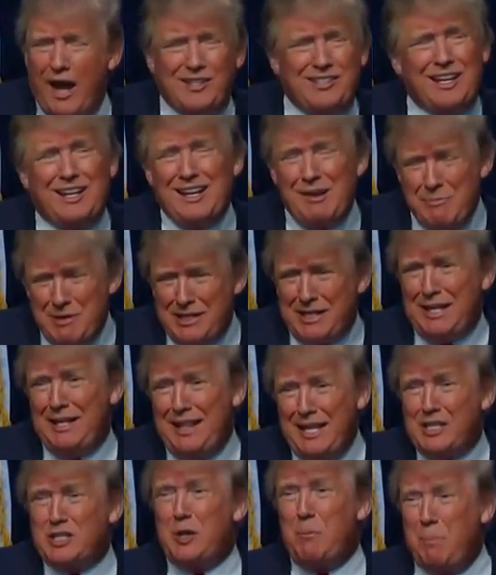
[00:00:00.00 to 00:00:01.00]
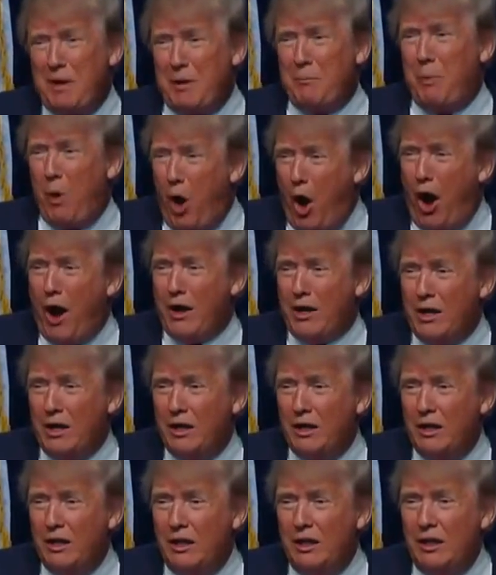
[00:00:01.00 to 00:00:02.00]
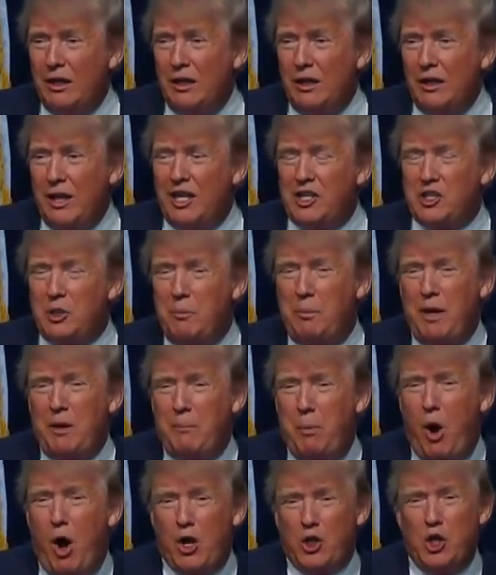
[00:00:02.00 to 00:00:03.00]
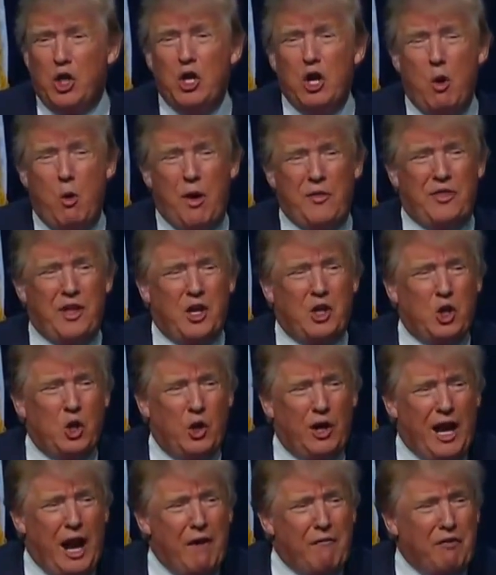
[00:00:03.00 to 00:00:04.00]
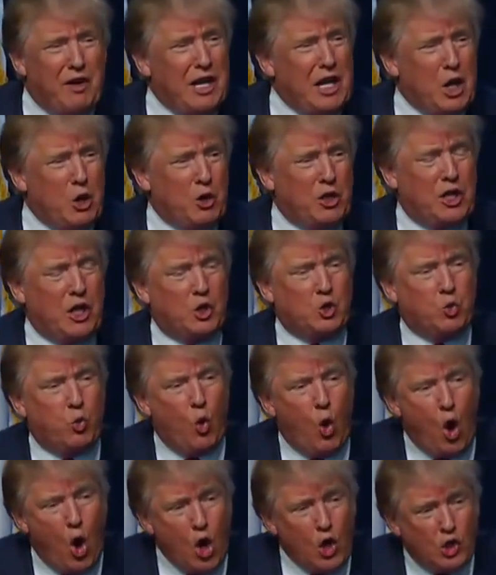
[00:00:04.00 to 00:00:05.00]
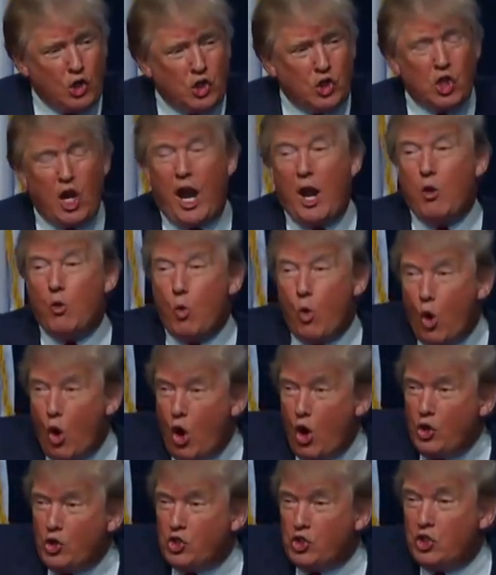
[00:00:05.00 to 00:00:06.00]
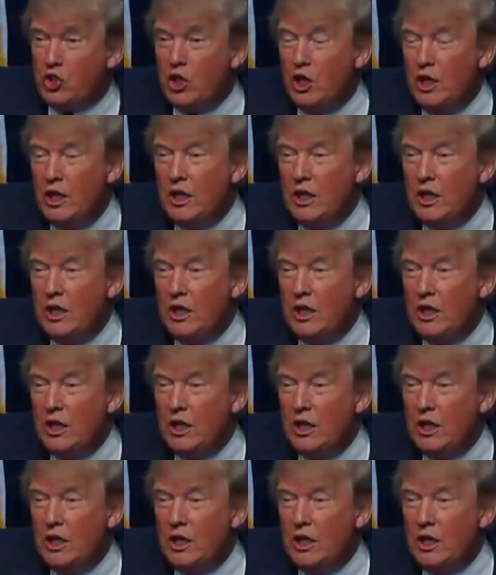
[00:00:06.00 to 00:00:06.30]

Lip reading: I said, let me tell you, that's a big part. That's a big part. You know what they're doing. Every year it gets worse and worse.